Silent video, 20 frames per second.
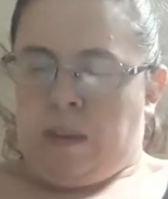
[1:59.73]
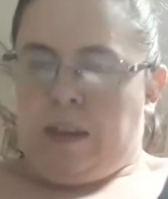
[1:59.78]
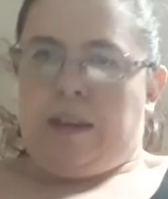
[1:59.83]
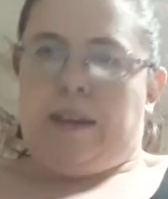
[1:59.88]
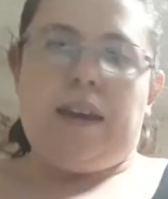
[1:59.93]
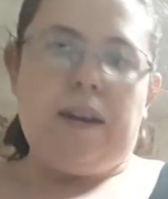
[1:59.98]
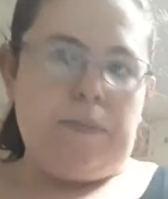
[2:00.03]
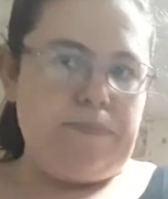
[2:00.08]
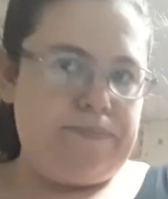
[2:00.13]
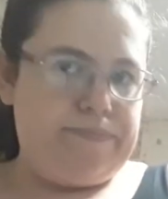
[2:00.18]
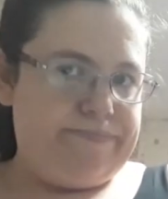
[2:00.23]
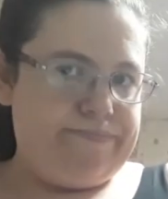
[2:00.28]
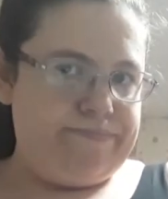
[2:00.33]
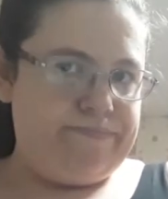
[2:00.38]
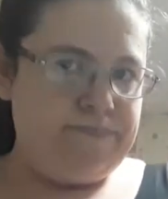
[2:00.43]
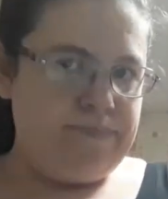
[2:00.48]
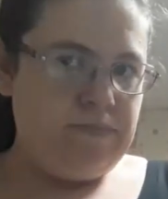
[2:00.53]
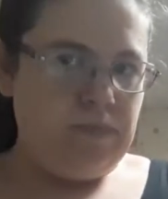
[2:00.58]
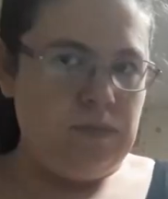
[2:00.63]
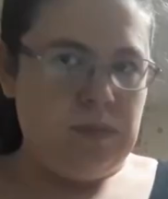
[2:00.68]
Yep.
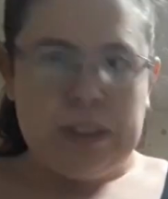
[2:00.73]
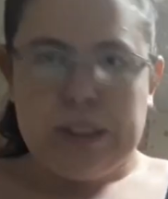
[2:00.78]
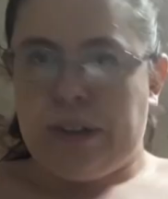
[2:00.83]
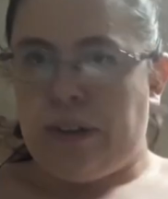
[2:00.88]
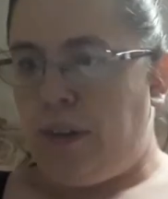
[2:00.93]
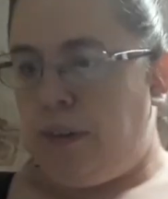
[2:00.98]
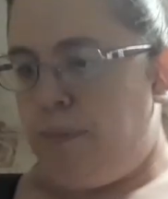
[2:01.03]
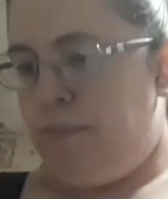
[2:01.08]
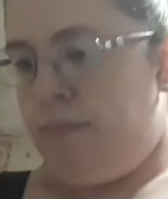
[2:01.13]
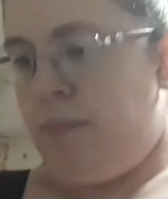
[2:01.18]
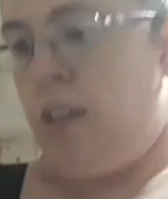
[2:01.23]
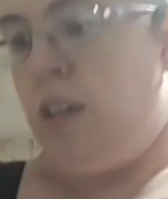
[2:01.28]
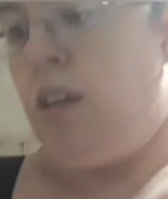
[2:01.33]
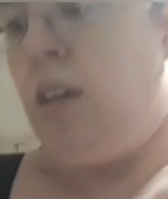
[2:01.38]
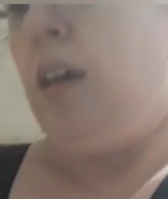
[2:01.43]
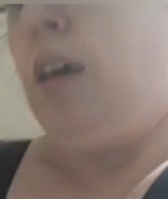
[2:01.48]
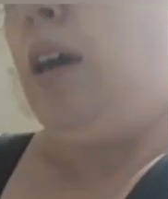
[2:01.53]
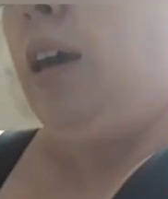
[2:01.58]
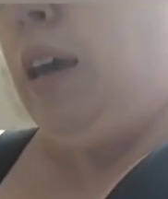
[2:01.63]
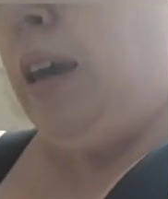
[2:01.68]
So
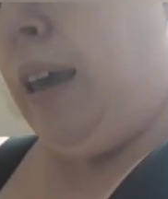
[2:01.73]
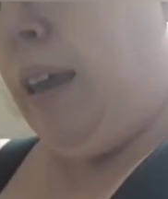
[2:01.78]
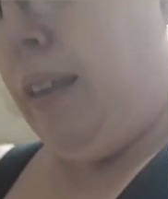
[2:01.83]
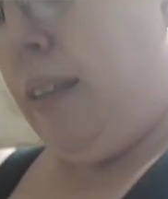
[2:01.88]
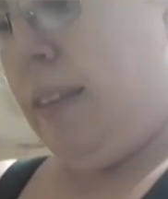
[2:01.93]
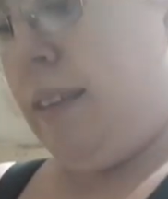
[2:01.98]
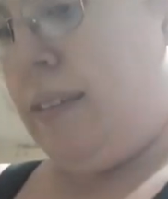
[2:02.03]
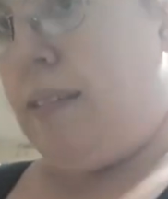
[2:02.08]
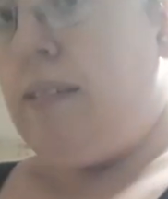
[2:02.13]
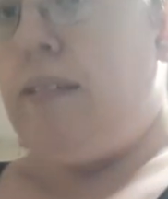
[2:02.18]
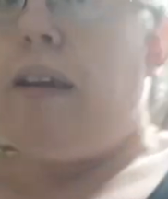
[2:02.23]
this is